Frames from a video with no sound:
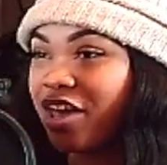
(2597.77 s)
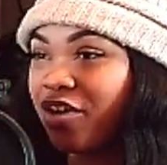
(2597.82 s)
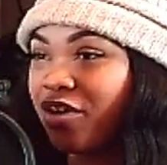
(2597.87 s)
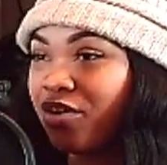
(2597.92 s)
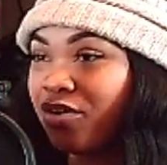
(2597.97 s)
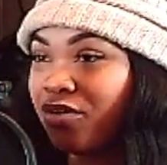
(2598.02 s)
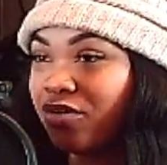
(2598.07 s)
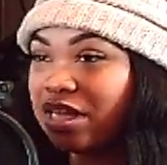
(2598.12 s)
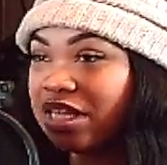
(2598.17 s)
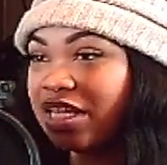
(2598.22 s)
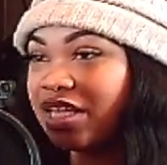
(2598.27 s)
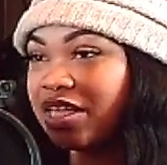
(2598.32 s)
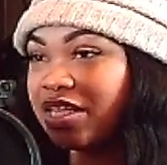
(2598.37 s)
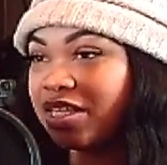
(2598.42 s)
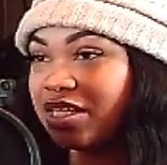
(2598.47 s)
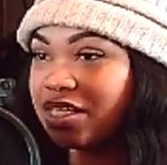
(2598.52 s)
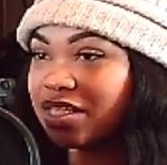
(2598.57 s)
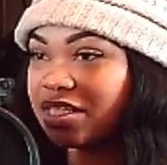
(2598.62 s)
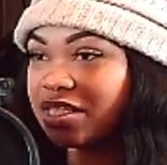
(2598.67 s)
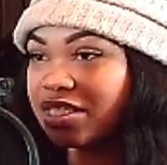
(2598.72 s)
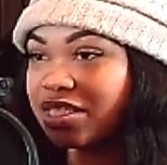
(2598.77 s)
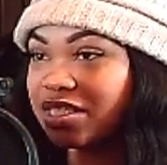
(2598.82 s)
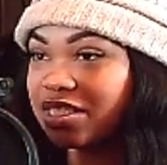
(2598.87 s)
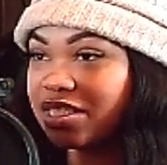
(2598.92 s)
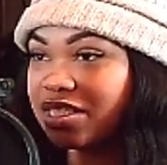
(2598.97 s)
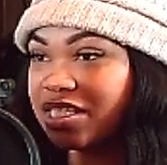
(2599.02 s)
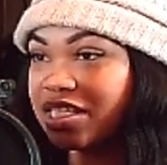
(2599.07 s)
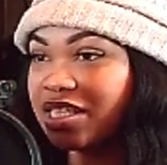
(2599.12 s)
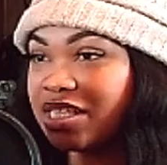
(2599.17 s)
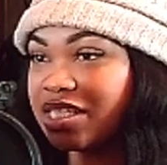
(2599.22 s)
your own little
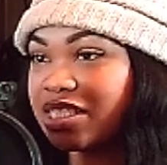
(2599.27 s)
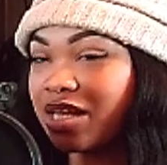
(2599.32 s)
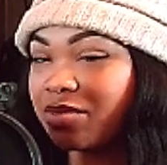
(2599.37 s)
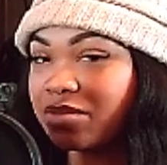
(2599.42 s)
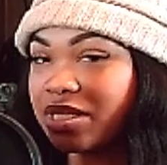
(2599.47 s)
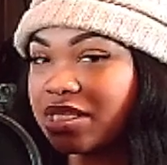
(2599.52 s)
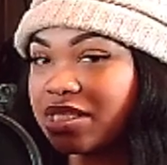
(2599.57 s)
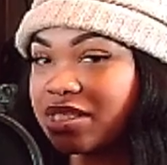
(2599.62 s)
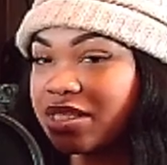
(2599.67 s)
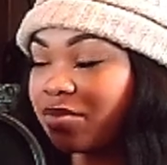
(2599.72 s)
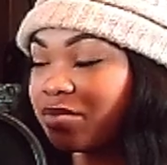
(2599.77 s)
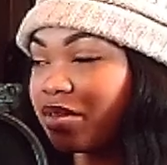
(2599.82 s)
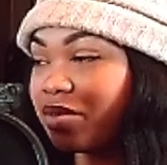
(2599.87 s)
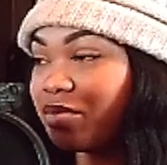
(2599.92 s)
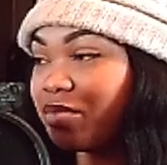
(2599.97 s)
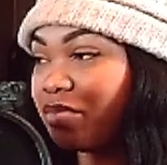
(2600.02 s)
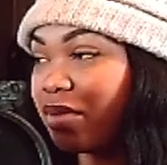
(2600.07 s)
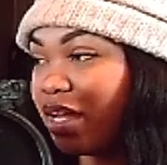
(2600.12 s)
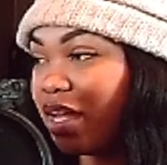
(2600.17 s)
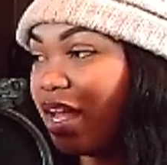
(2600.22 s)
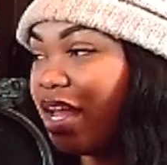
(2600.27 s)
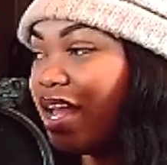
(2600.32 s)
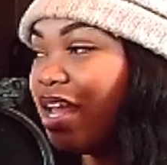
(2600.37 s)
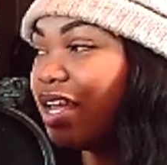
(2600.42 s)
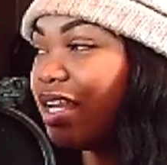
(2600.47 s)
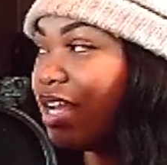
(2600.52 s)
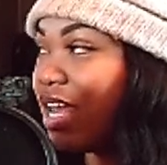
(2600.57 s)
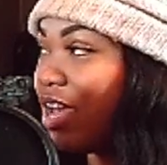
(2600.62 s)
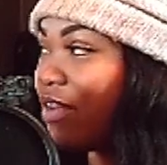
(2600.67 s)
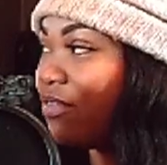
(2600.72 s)
little something something. But yeah.
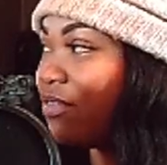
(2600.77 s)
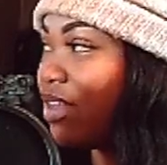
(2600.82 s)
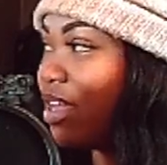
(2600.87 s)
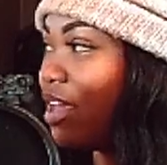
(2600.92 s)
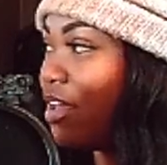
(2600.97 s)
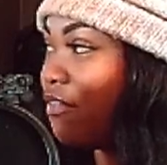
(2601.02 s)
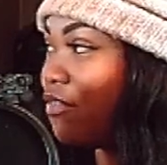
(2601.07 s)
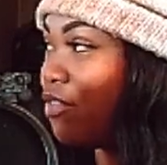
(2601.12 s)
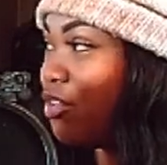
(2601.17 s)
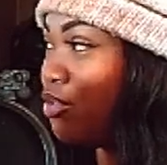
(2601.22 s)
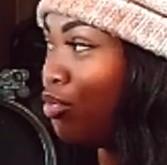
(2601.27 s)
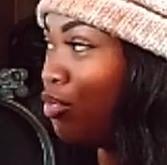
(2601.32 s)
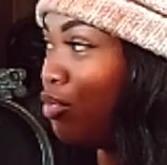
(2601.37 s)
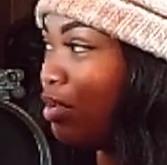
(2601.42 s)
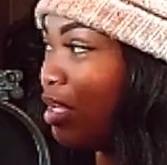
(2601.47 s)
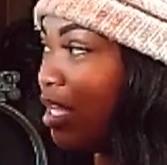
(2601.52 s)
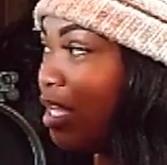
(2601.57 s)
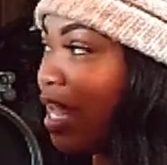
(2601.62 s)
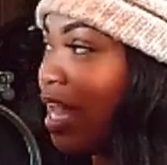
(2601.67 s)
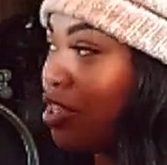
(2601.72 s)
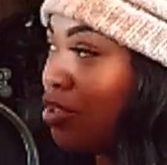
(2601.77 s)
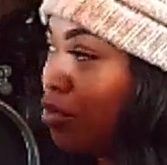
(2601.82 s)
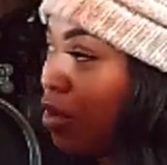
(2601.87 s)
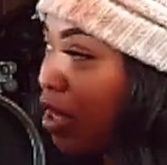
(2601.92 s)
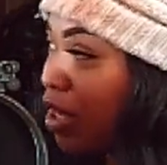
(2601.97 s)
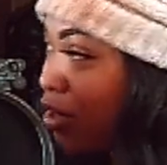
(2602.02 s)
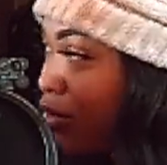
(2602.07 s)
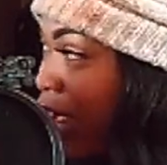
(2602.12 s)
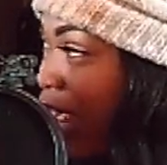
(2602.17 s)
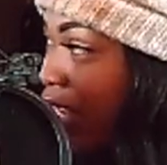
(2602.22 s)
definitely, if you look like you
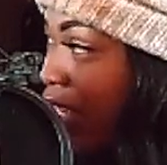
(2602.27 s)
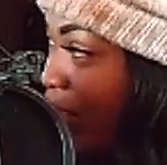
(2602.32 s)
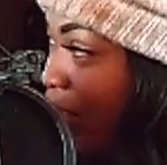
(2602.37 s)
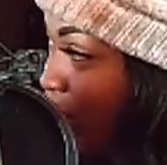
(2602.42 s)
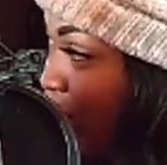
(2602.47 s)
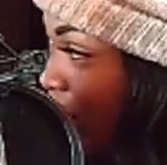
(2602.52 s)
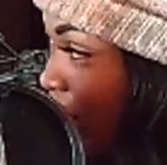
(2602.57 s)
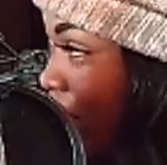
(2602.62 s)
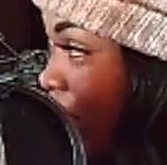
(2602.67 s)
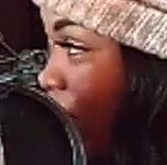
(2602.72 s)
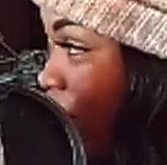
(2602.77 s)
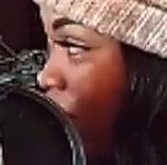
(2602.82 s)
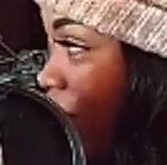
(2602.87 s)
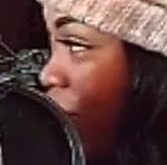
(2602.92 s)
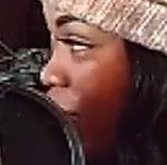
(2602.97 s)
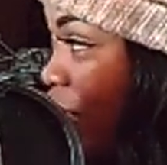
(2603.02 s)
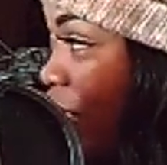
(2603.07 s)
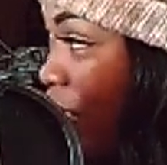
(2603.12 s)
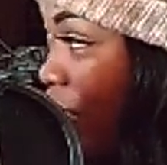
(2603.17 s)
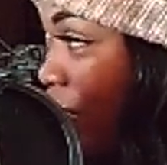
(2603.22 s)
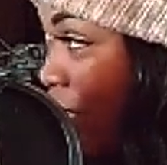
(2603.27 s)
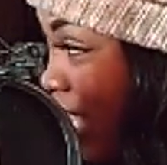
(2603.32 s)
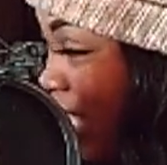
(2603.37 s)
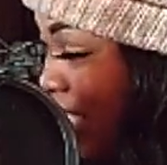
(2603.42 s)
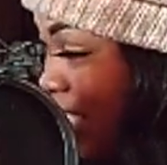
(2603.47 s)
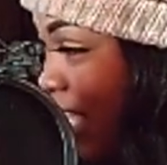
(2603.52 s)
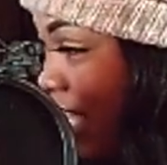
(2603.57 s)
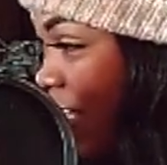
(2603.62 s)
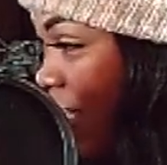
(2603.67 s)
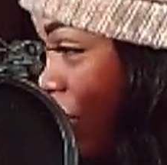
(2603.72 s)
interacting with your your mm.
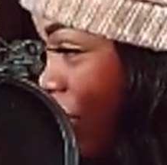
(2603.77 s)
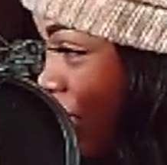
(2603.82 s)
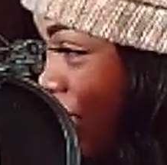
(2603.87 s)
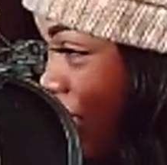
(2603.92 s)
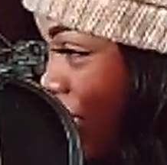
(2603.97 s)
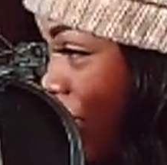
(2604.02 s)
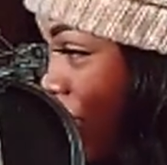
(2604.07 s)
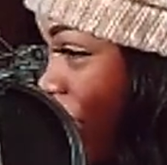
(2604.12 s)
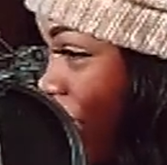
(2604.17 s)
guests that come on the show